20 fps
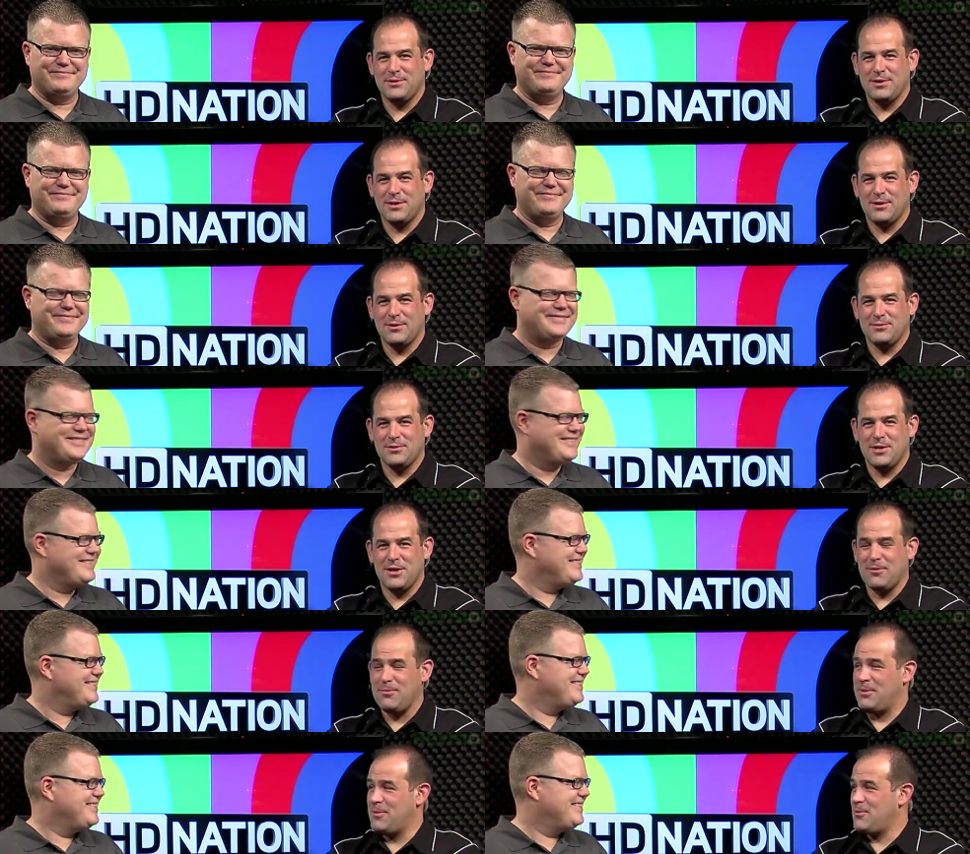Speaker 1: should it
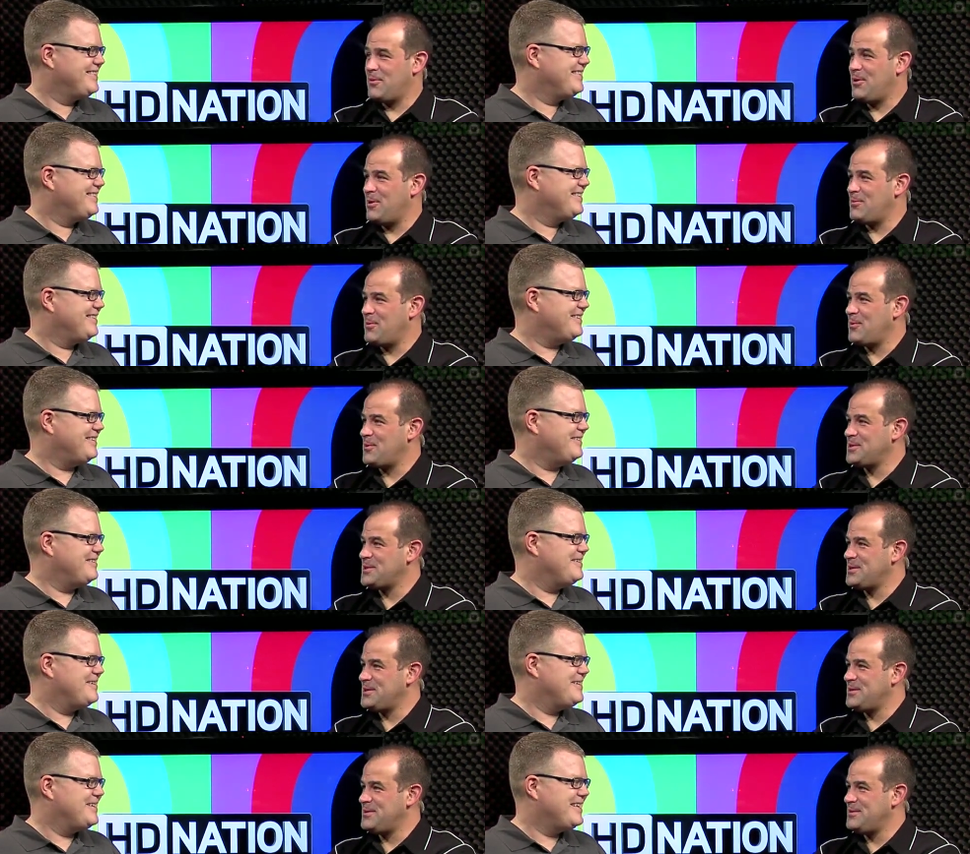go terribly wrong, but
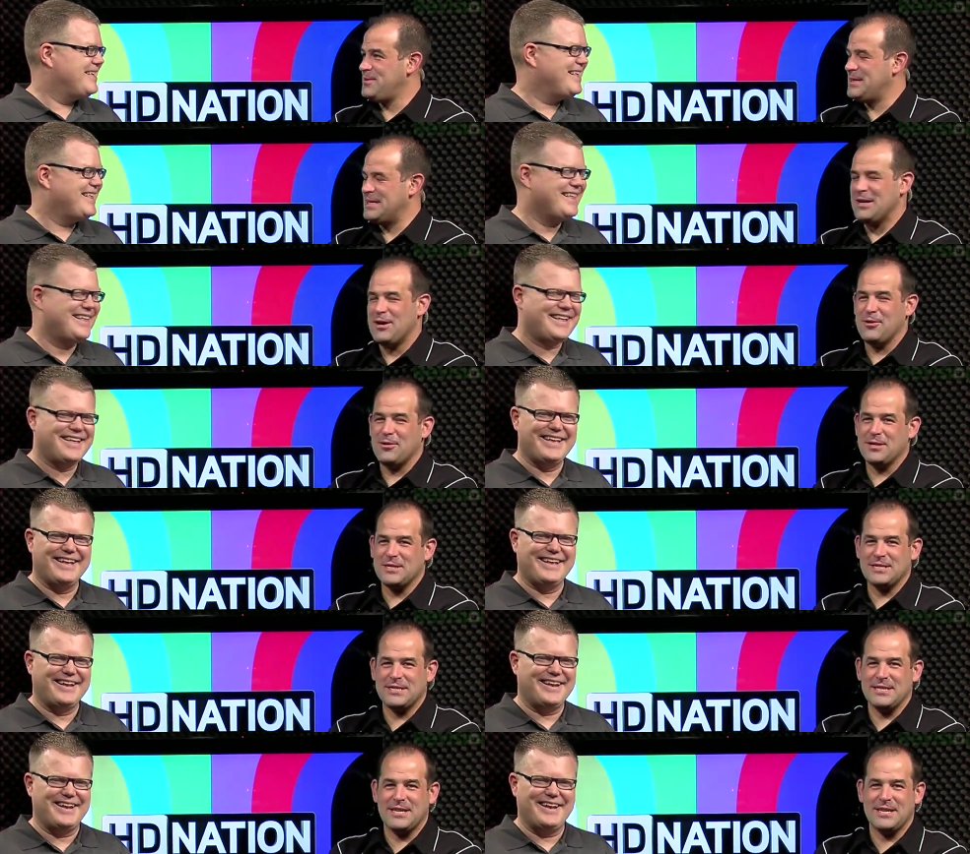we should
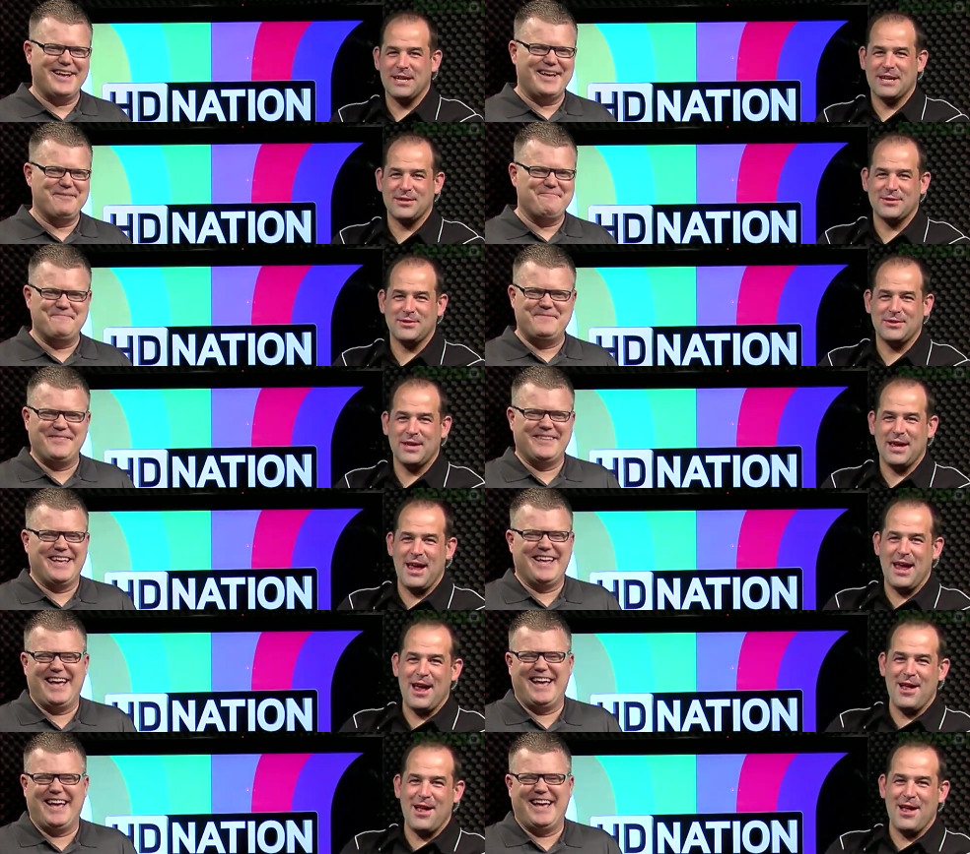no, it's not actually.